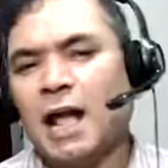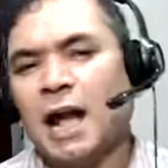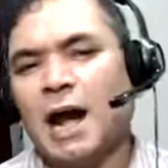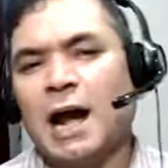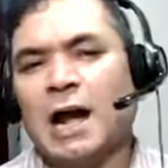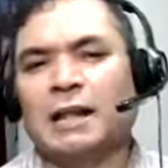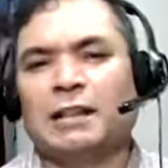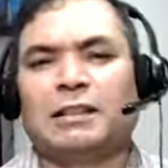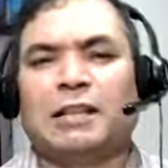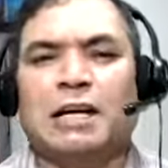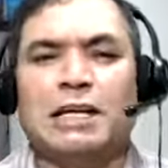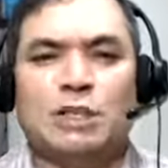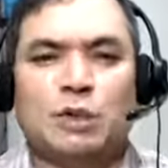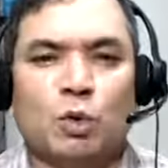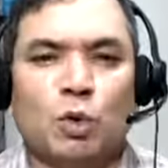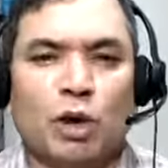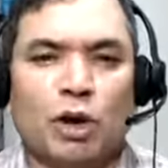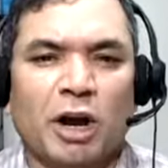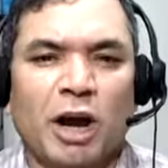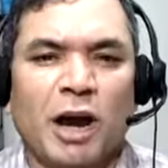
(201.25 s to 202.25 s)
And that's
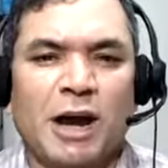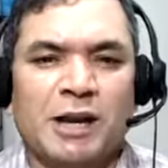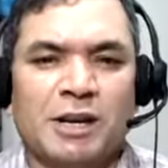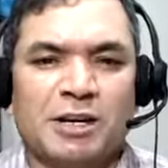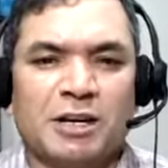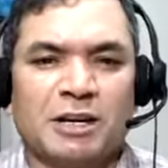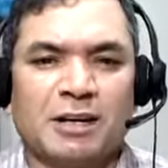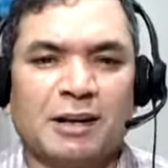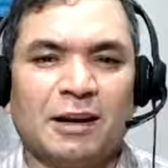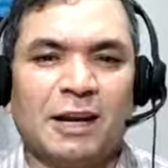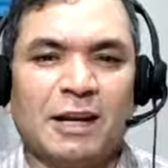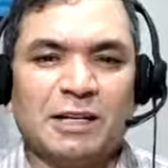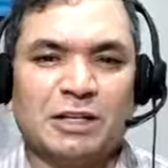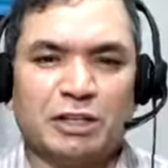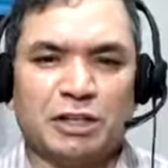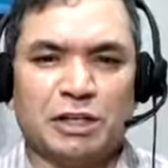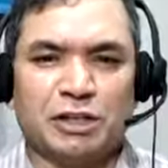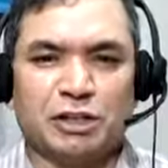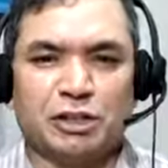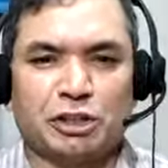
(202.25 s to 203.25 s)
what I did,
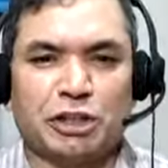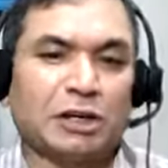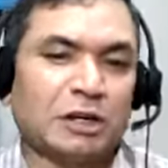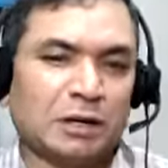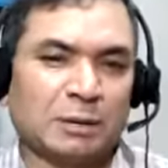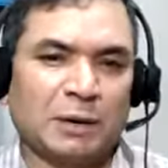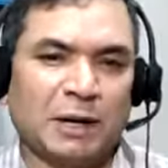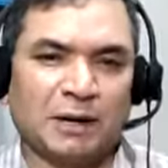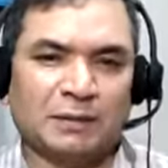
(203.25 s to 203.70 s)
ladies and gentlemen.